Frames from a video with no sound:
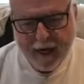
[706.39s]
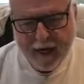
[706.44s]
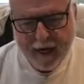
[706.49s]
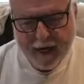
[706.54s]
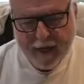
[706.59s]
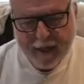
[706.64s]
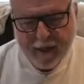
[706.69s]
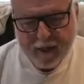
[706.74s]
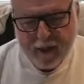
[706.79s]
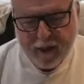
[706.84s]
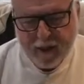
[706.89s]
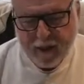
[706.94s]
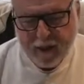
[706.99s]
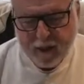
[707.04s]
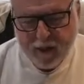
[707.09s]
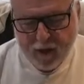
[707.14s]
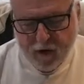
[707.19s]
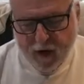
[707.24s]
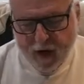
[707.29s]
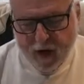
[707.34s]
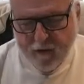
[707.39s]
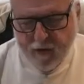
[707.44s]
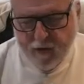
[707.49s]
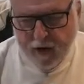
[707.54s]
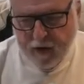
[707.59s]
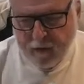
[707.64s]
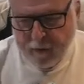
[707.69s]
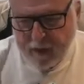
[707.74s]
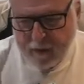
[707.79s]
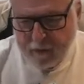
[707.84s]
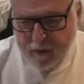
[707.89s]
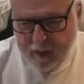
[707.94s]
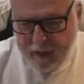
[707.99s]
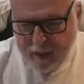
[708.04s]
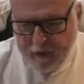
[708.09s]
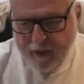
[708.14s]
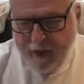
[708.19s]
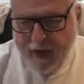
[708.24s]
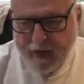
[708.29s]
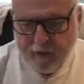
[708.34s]
as you know, I've got to be
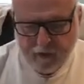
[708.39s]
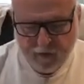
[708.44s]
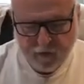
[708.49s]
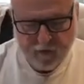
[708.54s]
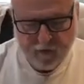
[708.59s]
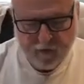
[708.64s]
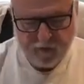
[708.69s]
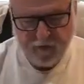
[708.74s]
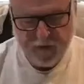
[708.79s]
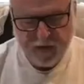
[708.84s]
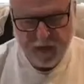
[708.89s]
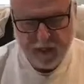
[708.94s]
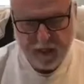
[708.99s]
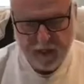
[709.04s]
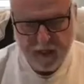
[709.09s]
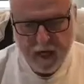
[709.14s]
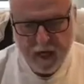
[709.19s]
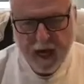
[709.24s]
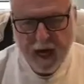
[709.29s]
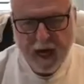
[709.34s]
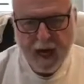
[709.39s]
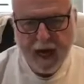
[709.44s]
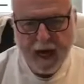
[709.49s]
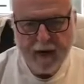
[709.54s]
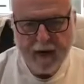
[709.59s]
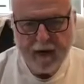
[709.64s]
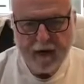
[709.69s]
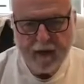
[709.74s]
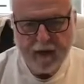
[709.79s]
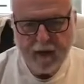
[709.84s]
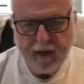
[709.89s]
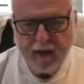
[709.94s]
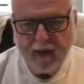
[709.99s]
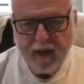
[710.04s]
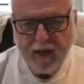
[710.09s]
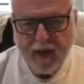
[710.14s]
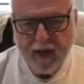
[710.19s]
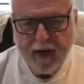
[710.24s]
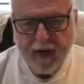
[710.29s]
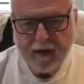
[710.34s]
in their feet, and
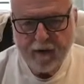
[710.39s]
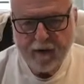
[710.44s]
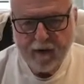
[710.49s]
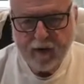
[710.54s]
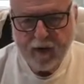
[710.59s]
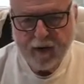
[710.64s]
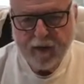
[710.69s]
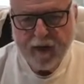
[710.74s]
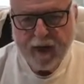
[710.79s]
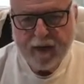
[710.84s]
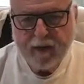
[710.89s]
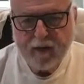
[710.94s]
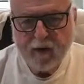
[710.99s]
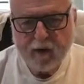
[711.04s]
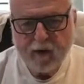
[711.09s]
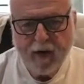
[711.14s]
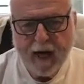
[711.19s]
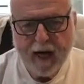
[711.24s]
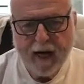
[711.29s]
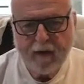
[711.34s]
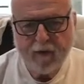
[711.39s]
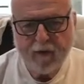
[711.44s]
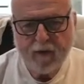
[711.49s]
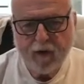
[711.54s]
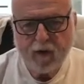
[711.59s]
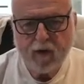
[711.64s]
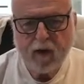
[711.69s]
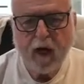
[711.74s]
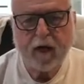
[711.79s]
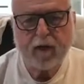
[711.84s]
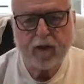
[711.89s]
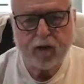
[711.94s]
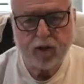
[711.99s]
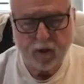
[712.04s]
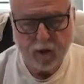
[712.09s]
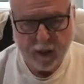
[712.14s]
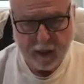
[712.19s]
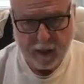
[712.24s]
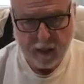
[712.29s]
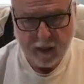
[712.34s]
they don't have the
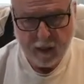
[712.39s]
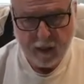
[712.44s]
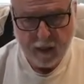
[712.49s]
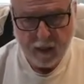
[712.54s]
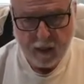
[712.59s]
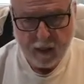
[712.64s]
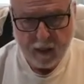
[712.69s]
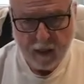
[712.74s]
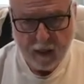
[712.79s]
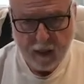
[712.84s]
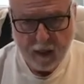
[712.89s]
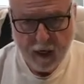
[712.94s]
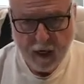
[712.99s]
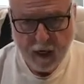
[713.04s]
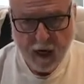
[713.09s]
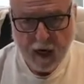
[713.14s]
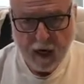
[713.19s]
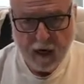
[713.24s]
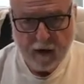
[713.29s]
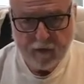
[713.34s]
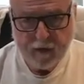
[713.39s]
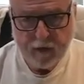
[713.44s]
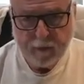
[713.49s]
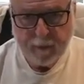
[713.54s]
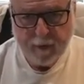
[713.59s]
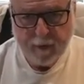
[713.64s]
luxury of